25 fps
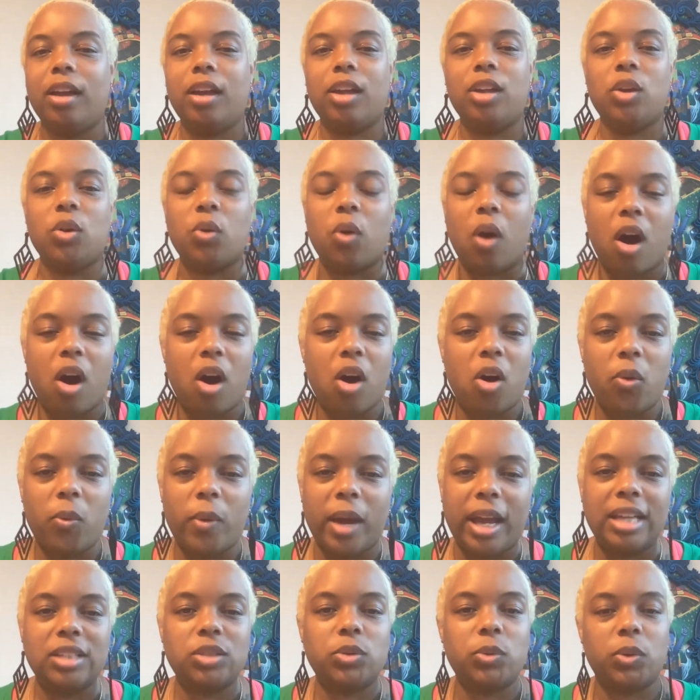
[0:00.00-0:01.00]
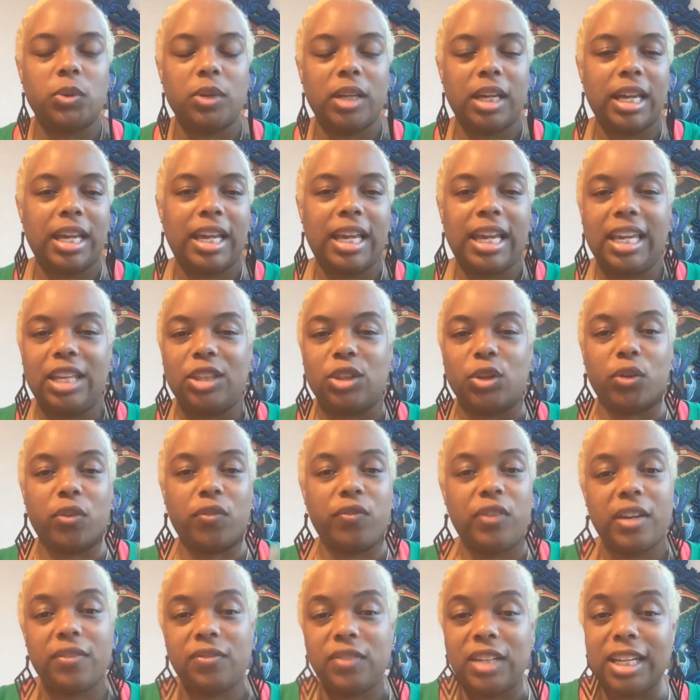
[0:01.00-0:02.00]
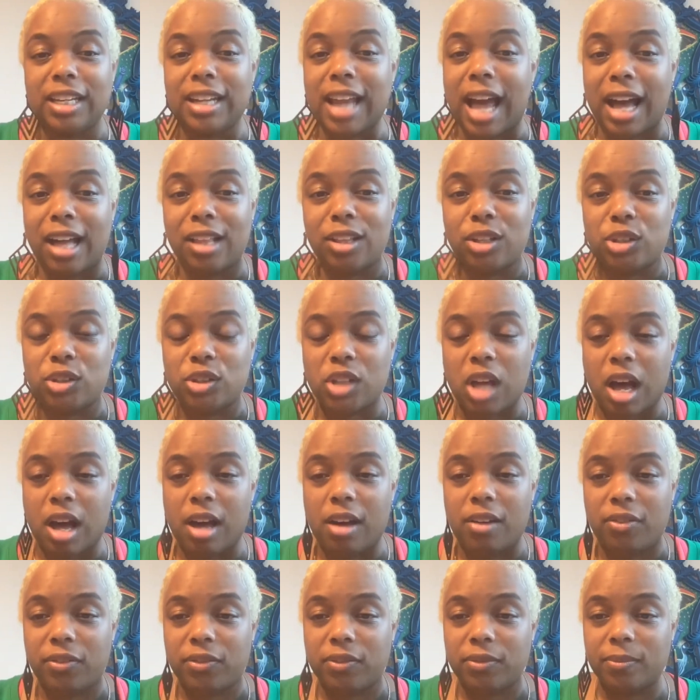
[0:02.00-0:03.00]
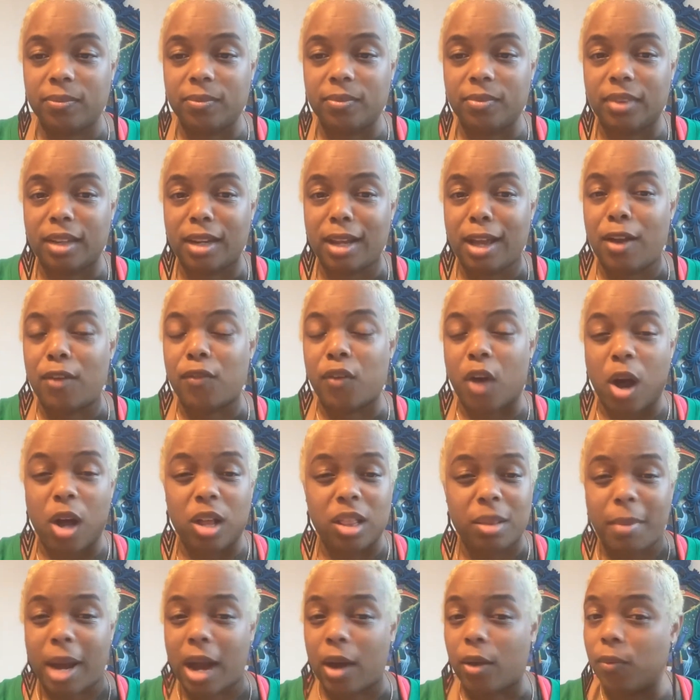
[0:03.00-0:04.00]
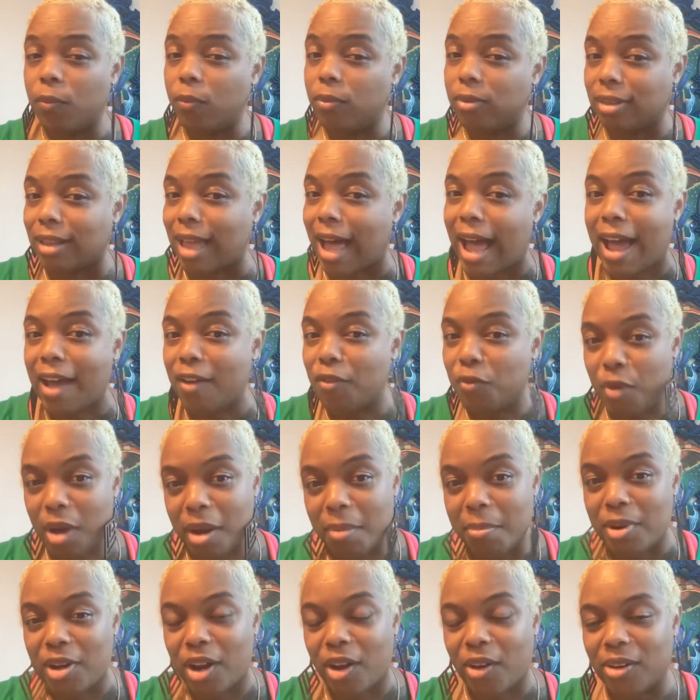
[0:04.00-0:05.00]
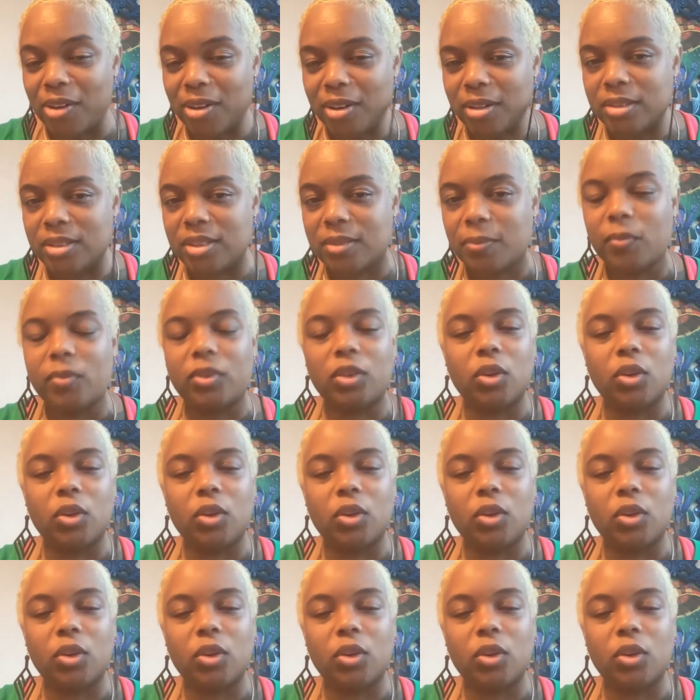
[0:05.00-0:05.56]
You always will get either $50 off of all of my live webinars,